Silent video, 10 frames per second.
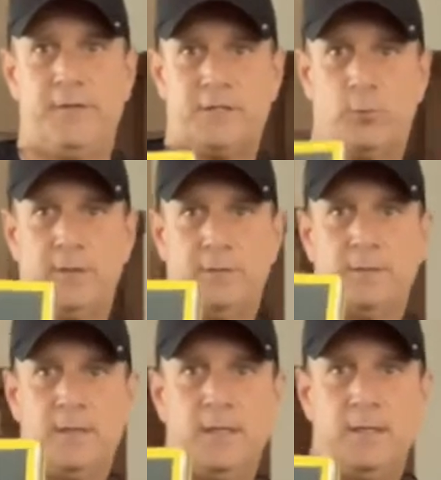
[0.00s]
This
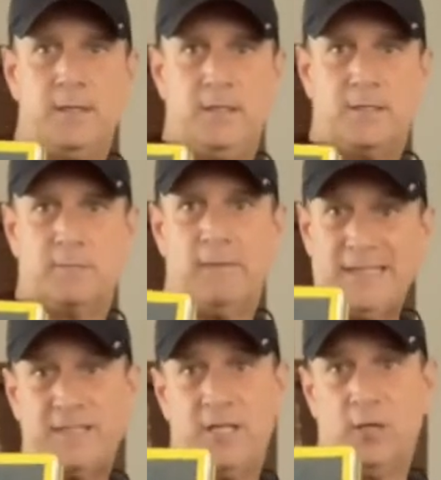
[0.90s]
one is
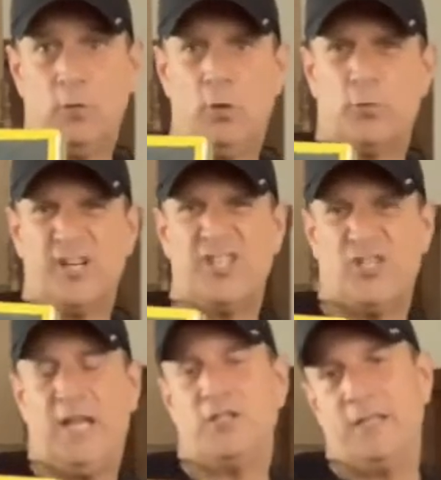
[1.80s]
less than a year old. We're going to
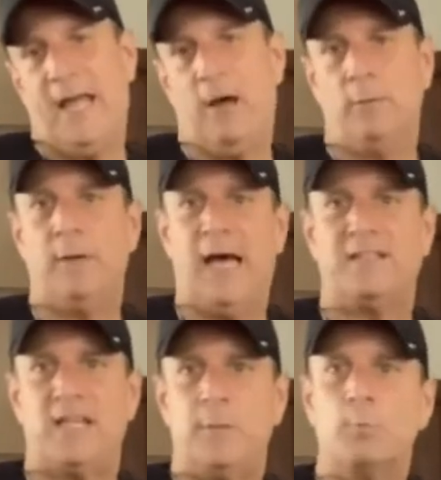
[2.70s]
change it now. I'd
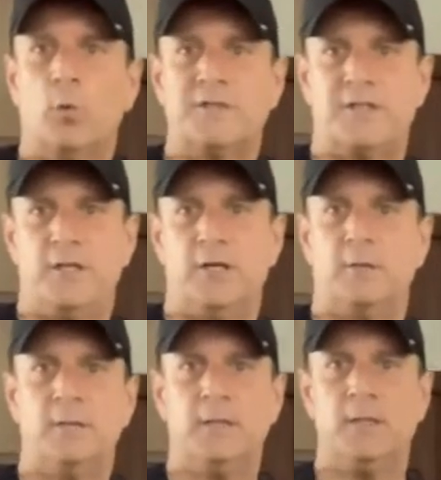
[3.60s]
say once a
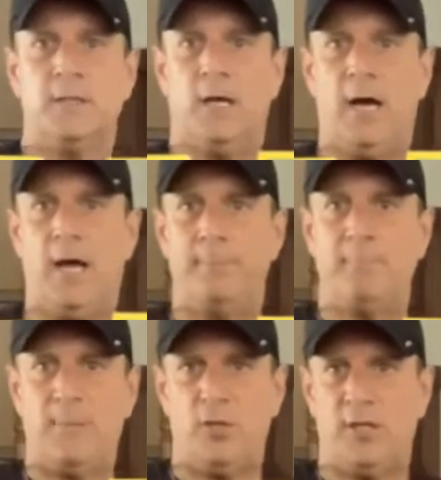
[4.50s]
year.
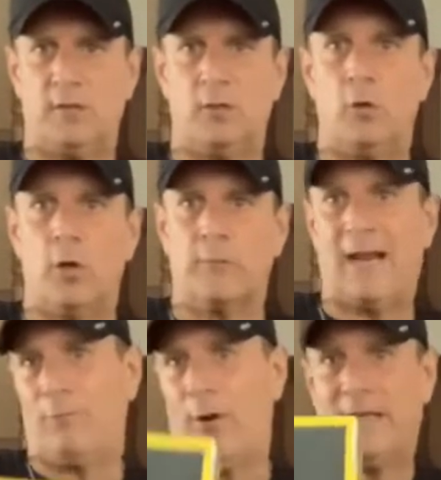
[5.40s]
Maybe you can get a little longer
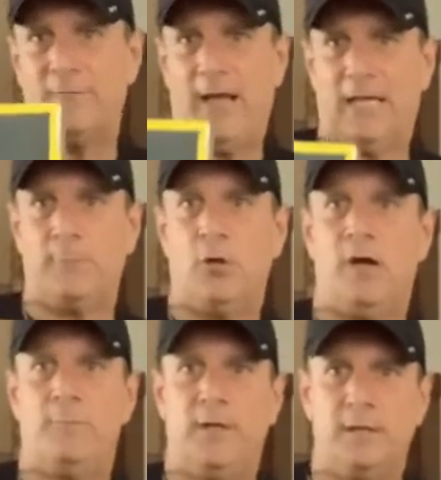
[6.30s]
out of it. I could vacuum it
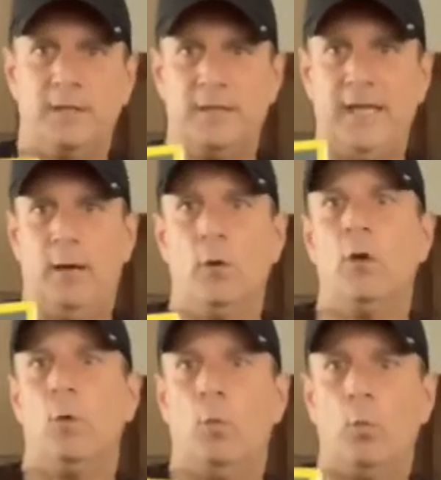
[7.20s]
off, but yeah,
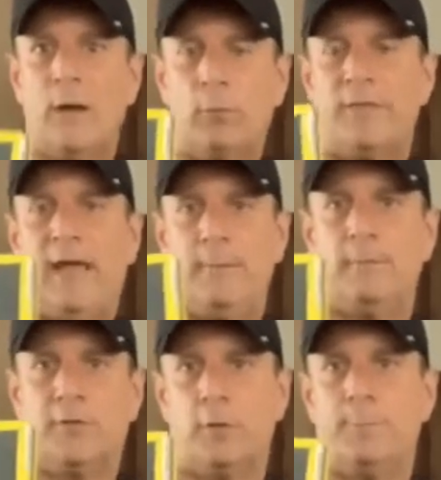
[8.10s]
where would
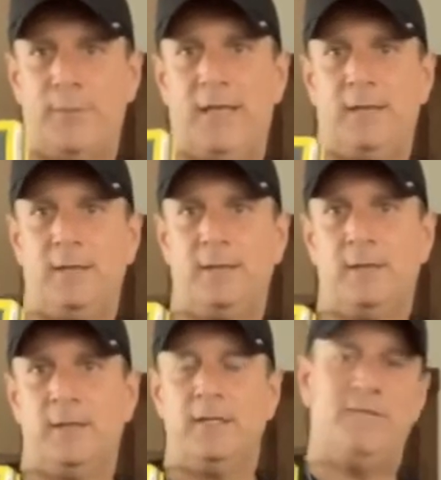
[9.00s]
that dirt be
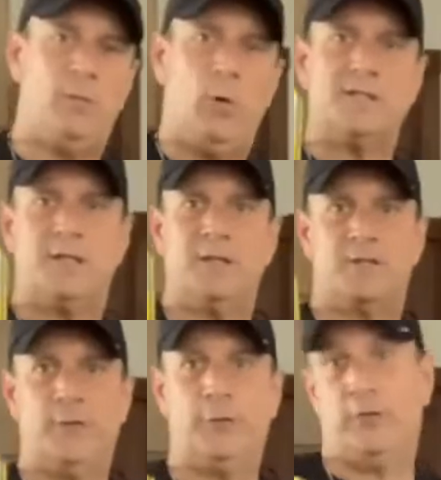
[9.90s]
if it wasn't in
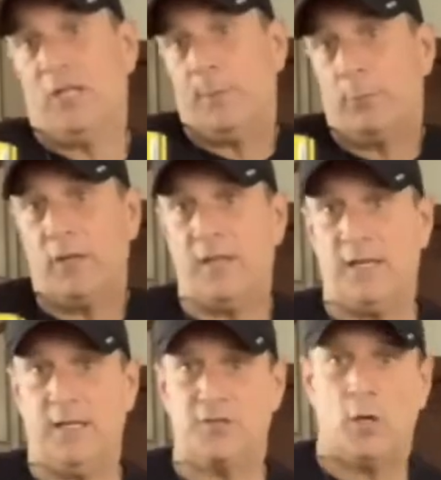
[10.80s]
this filter? You'd be breathing it in.